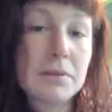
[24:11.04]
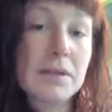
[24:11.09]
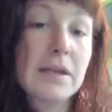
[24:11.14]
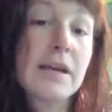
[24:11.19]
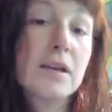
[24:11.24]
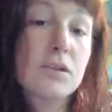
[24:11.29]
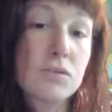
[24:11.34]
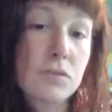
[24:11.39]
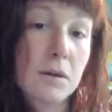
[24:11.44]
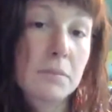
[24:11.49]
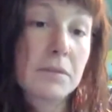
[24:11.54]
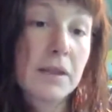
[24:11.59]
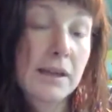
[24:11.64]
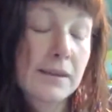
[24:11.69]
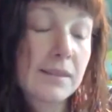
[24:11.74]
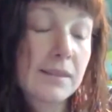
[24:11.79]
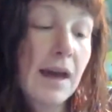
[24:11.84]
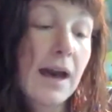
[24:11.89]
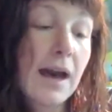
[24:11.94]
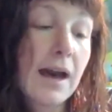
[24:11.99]
play a drum like
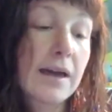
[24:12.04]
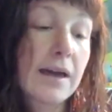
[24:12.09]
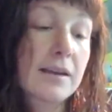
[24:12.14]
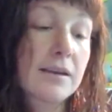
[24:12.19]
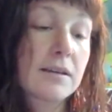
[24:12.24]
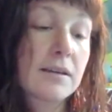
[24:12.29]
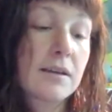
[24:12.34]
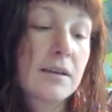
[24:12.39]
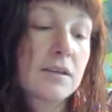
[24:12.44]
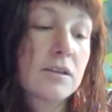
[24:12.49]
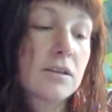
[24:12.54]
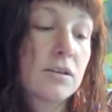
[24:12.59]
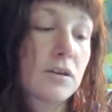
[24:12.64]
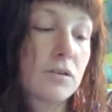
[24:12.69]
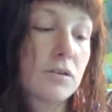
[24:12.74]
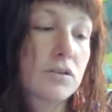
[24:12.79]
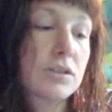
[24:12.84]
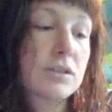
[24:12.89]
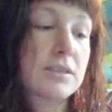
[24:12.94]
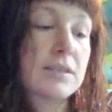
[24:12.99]
that, you
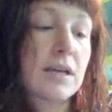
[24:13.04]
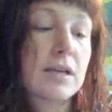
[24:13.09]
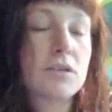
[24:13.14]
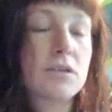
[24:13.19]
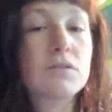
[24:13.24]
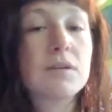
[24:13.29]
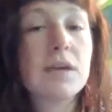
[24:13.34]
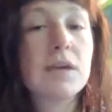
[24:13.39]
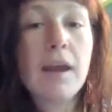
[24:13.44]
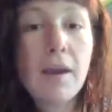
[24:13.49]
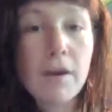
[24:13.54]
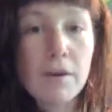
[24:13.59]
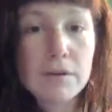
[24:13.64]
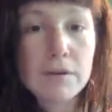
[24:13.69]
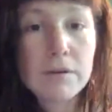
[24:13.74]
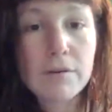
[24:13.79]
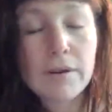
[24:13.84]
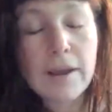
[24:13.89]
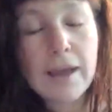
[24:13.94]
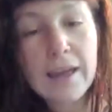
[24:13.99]
know, she said, you carry
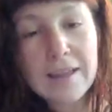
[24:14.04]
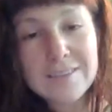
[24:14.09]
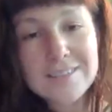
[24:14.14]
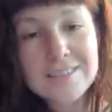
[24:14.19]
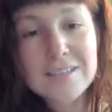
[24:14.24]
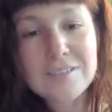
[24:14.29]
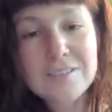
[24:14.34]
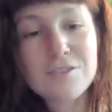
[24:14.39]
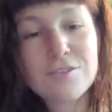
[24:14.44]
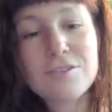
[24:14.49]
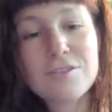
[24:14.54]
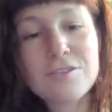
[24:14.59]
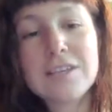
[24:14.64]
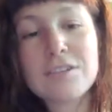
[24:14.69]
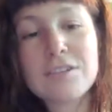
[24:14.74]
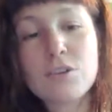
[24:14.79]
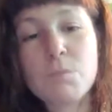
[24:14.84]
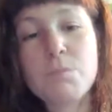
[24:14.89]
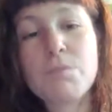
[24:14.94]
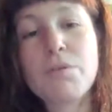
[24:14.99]
your ancestors
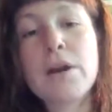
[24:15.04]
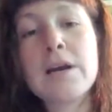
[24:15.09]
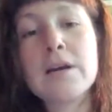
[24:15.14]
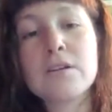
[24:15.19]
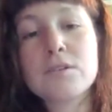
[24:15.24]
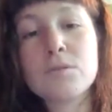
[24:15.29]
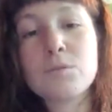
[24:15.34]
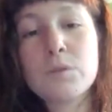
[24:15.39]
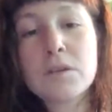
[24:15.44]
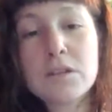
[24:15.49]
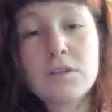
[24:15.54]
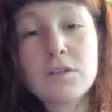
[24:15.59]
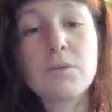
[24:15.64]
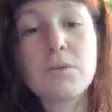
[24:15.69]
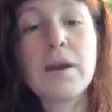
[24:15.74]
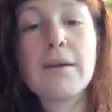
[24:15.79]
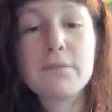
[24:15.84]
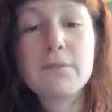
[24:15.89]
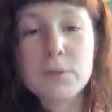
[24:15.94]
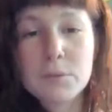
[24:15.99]
and your prayers with you
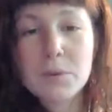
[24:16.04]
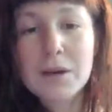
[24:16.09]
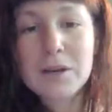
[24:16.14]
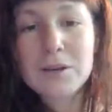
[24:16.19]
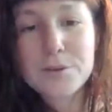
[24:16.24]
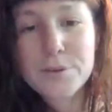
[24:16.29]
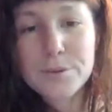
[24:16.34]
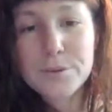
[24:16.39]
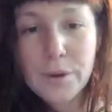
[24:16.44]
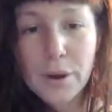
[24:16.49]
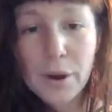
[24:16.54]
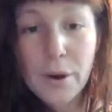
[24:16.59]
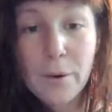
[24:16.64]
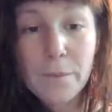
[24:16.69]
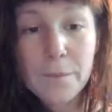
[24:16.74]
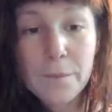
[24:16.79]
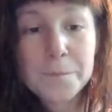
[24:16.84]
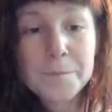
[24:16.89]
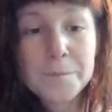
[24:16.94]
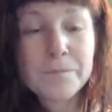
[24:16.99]
everywhere you
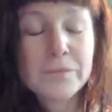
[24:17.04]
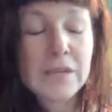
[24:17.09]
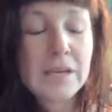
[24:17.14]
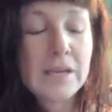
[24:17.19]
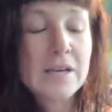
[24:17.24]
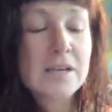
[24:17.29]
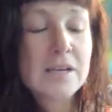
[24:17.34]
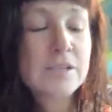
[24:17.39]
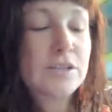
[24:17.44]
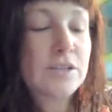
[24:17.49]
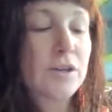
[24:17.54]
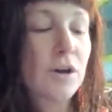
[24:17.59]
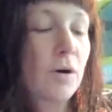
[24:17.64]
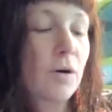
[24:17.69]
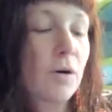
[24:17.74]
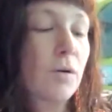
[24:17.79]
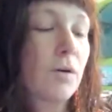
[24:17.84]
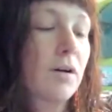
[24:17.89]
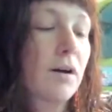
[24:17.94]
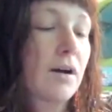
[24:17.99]
go.
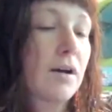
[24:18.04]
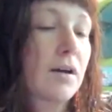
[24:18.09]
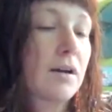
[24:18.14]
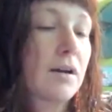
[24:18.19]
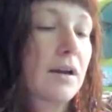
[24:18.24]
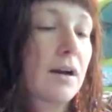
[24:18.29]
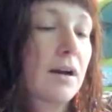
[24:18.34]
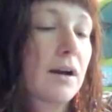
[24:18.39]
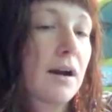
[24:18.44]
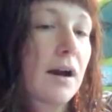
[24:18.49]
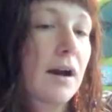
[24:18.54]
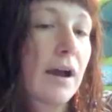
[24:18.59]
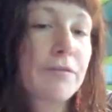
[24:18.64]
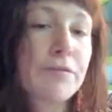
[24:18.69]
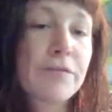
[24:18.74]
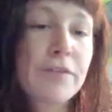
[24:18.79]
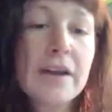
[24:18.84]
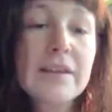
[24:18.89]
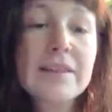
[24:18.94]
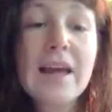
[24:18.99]
So I
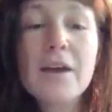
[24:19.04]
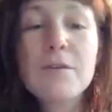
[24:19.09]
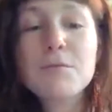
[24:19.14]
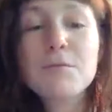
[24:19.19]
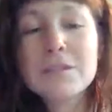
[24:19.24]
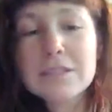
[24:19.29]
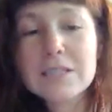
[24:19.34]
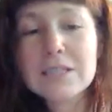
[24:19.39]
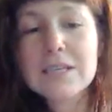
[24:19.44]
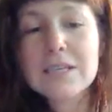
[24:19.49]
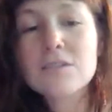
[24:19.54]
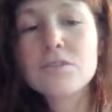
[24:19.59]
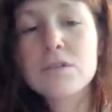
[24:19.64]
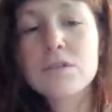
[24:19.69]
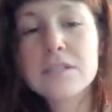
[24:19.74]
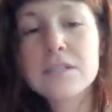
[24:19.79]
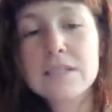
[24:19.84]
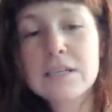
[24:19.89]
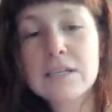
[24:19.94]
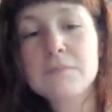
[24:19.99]
find that really
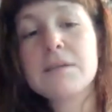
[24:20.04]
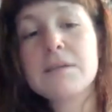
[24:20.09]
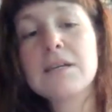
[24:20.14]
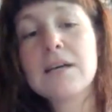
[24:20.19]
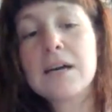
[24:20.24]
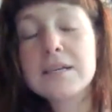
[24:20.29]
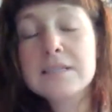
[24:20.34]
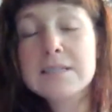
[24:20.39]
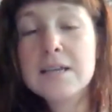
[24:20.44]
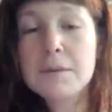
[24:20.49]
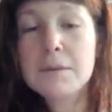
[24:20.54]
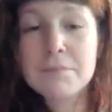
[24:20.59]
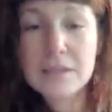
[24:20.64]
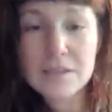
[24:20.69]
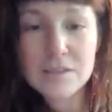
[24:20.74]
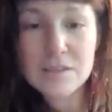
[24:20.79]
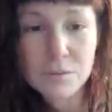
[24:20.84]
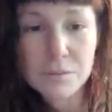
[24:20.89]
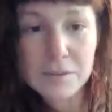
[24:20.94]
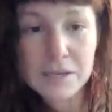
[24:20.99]
interesting because I
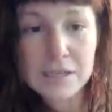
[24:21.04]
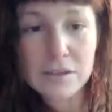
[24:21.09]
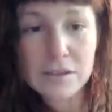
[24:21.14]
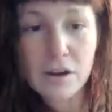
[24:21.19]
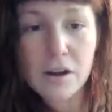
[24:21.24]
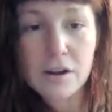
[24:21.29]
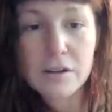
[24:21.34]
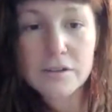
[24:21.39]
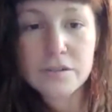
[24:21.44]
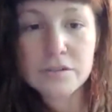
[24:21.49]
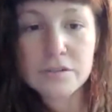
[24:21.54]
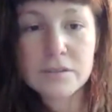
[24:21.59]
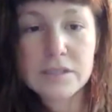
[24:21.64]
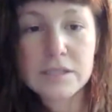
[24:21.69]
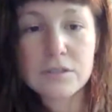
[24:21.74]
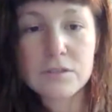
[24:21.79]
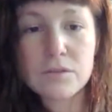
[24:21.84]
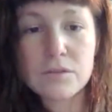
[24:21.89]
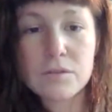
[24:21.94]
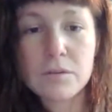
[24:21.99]
play so many concerts
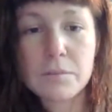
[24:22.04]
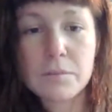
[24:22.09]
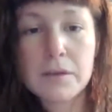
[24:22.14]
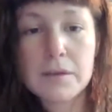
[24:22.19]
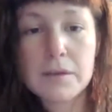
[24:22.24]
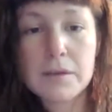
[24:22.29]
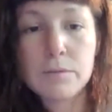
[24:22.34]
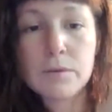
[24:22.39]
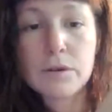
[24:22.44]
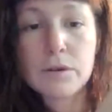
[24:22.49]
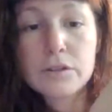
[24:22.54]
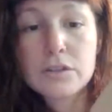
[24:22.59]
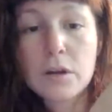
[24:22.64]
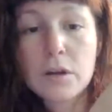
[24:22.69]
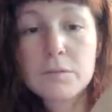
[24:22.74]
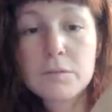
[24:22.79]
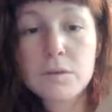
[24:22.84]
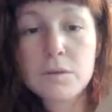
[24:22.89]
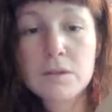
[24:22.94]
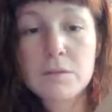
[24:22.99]
and do so many
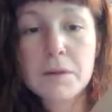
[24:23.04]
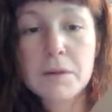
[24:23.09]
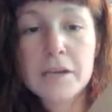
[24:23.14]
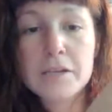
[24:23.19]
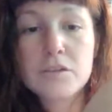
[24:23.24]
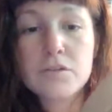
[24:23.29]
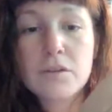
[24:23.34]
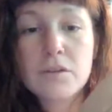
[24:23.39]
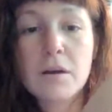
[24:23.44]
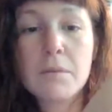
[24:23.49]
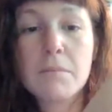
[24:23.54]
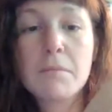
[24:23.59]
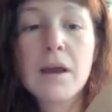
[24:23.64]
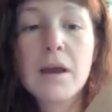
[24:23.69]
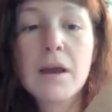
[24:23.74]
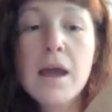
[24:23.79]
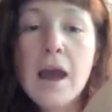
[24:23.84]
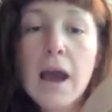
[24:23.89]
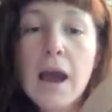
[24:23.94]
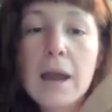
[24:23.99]
workshops with my drum.
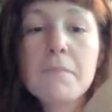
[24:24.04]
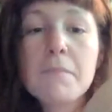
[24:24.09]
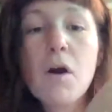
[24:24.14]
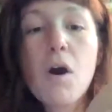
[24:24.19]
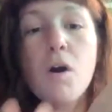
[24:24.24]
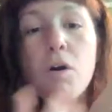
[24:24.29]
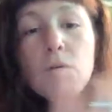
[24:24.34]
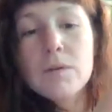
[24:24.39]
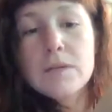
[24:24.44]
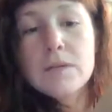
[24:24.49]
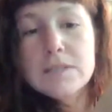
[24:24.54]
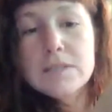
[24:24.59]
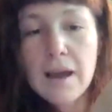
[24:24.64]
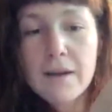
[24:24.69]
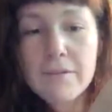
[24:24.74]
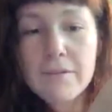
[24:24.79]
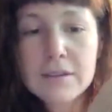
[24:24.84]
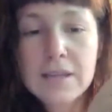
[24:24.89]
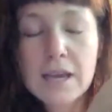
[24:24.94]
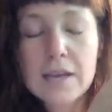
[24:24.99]
I'm always
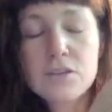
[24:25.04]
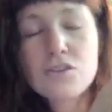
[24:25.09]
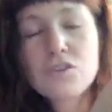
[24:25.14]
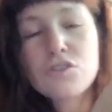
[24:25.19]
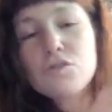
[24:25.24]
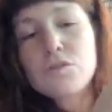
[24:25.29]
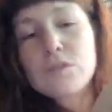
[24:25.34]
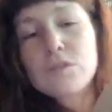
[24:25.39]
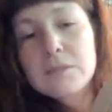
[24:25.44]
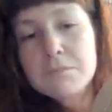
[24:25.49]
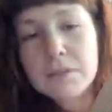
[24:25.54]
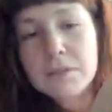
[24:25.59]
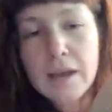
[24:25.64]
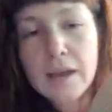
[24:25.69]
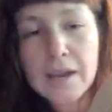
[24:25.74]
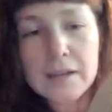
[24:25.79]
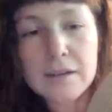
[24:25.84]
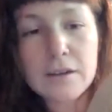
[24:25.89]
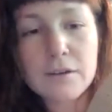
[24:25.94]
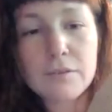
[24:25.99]
having that
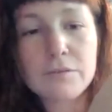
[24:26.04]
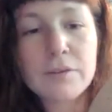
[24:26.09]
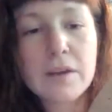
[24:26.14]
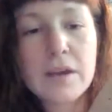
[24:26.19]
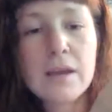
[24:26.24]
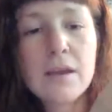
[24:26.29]
streamline of